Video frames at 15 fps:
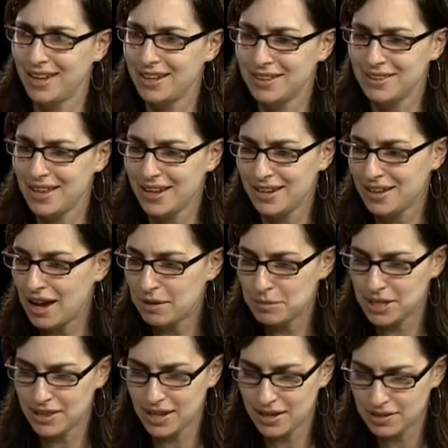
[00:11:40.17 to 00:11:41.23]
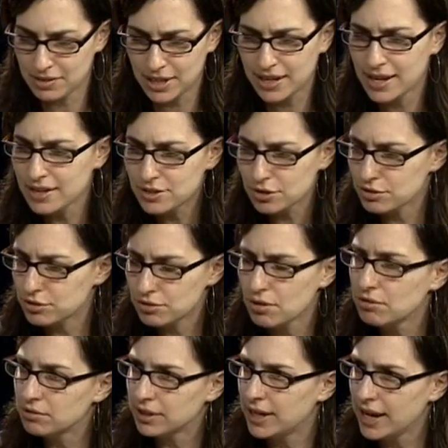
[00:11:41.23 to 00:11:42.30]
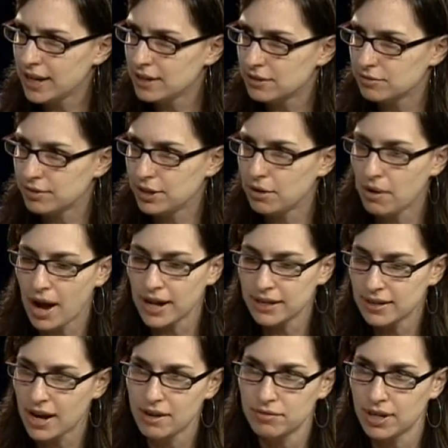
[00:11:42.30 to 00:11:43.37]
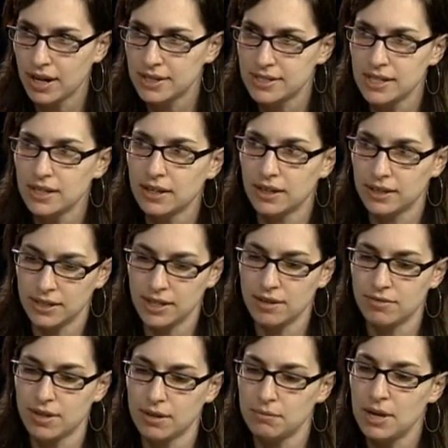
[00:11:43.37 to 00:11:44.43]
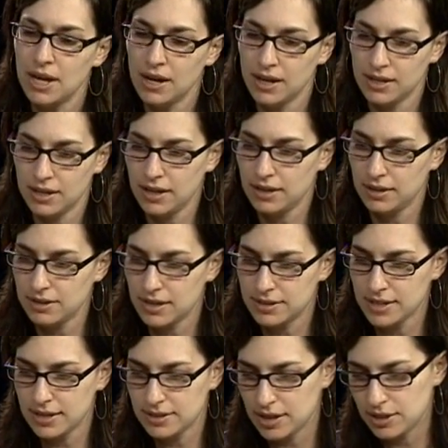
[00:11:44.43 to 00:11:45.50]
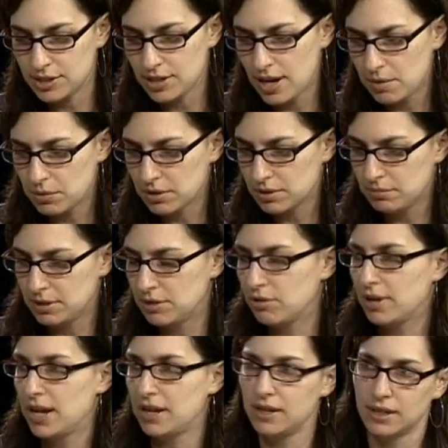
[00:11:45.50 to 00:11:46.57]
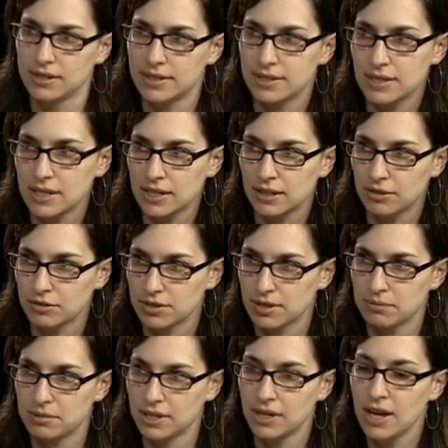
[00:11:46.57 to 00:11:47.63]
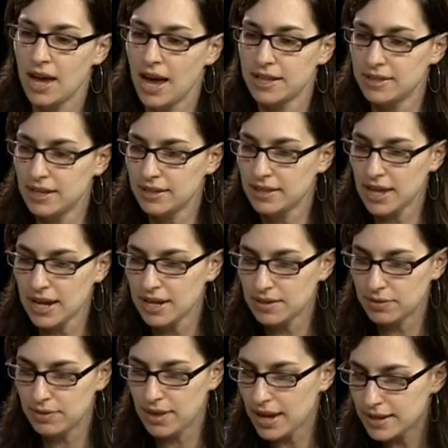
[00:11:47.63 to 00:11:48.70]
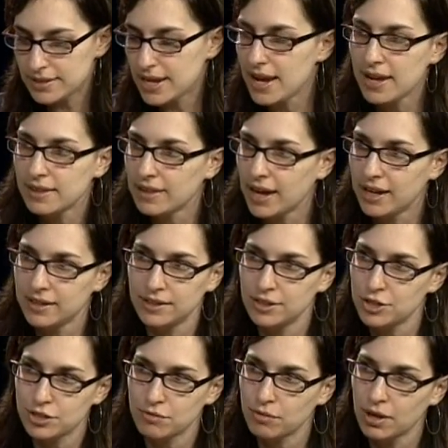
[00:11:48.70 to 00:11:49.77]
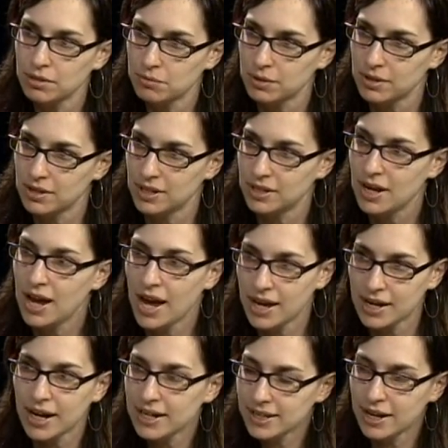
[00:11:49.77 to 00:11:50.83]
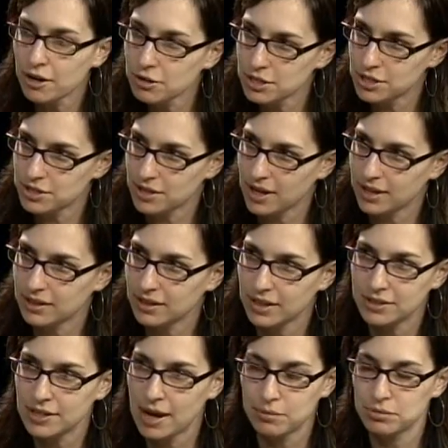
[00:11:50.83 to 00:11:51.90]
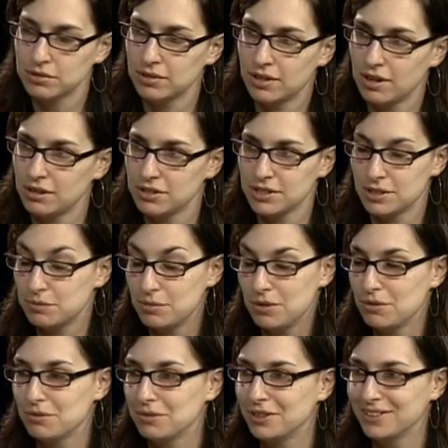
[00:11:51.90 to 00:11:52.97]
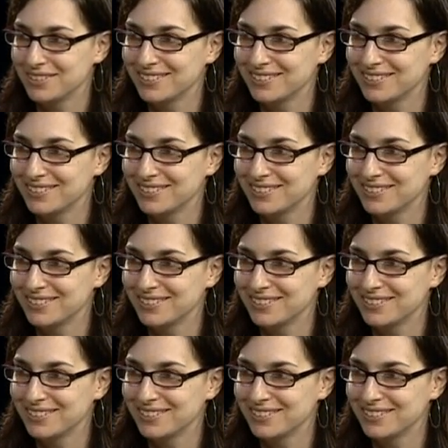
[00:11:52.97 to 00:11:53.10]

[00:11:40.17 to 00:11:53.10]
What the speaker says: the kids are so creative. You know, I could have an idea and give them a sense, like, today we're going to be creating a scene or something, and then they take that and just run with it. And I encourage that. I absolutely encourage it. It's beautiful.